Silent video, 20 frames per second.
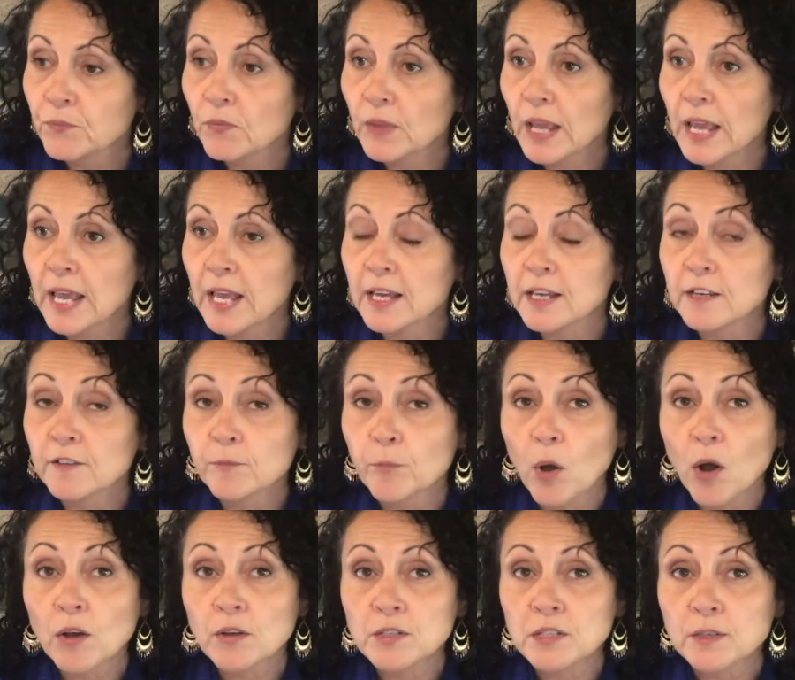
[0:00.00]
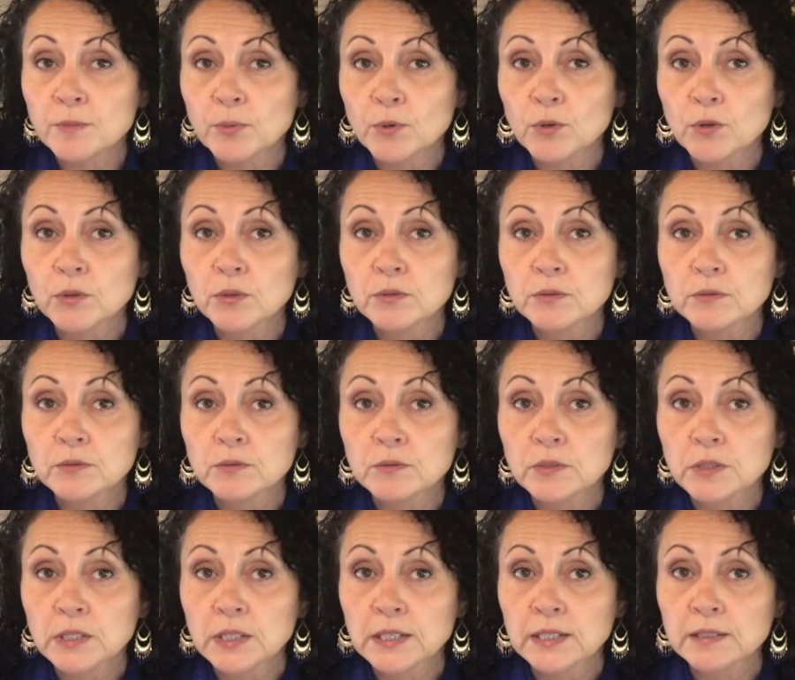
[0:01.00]
and if possible,
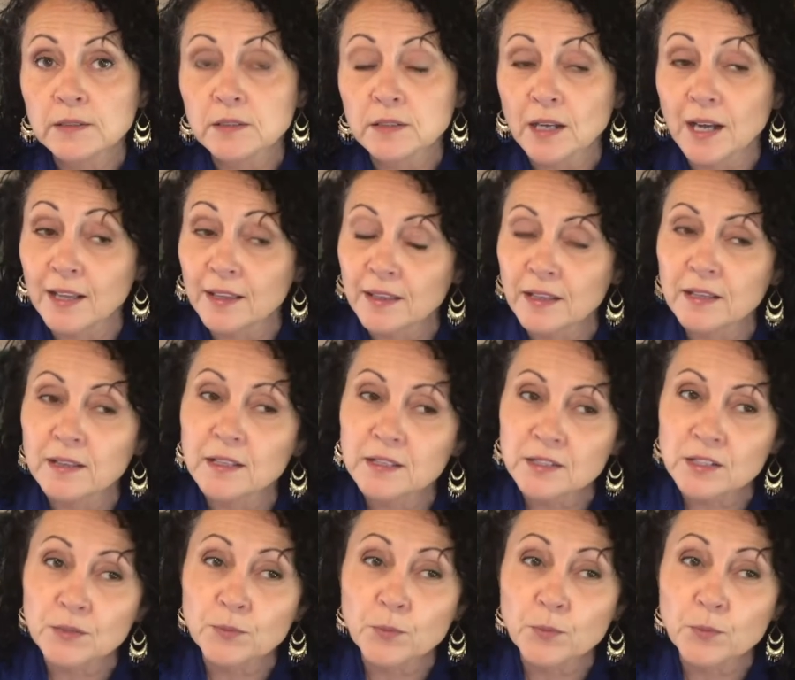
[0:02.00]
and I think this is